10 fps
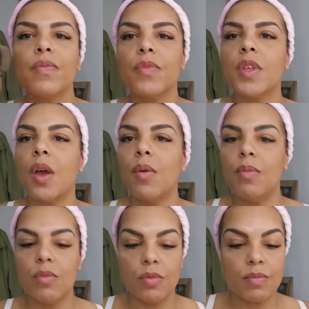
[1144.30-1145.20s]
So
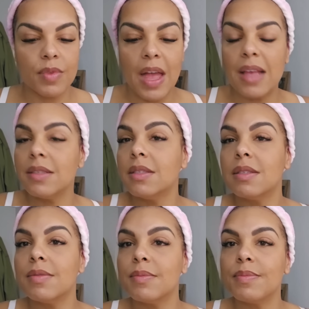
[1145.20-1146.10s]

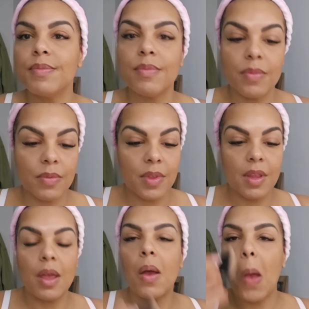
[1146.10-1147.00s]
that's,
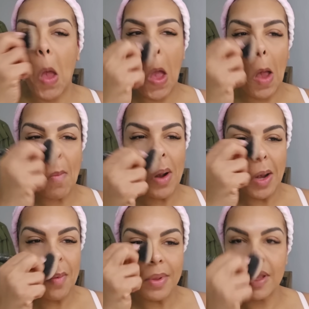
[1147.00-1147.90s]
I'll put a
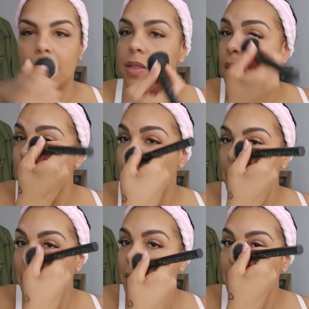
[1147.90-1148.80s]
little bit down the side of my
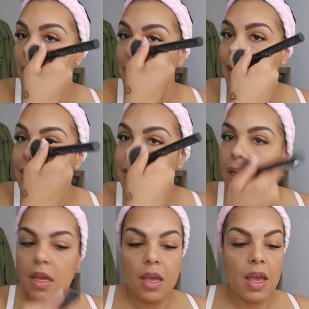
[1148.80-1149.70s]
nose like this.
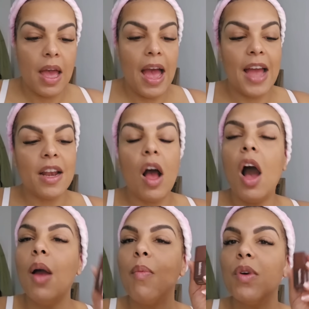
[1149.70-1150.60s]
And
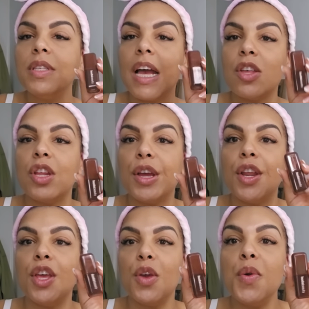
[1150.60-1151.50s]
I was actually
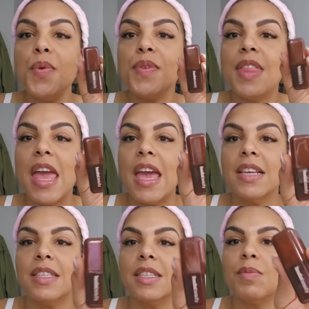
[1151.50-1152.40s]
going to use
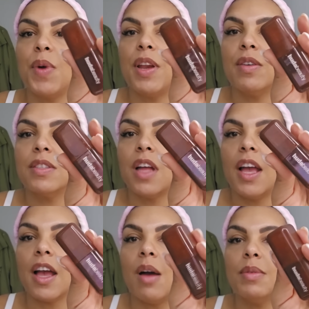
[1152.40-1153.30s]
this. This is what it looks
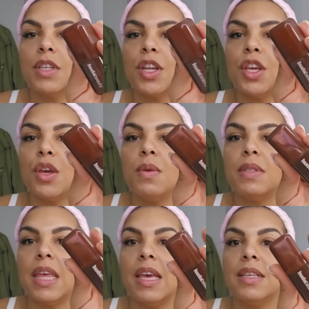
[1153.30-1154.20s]
like. I was going to use
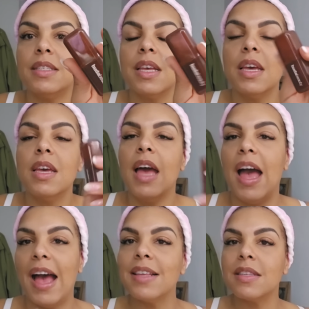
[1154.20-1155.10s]
this
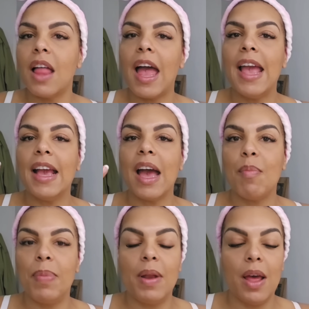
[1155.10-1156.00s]
as like a
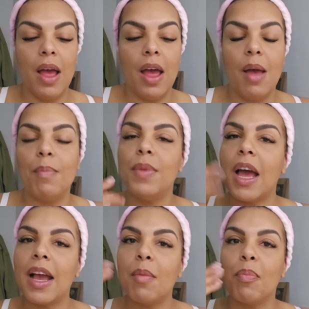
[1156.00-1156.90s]
like
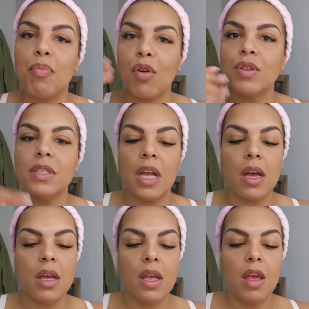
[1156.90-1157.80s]
a bronzer.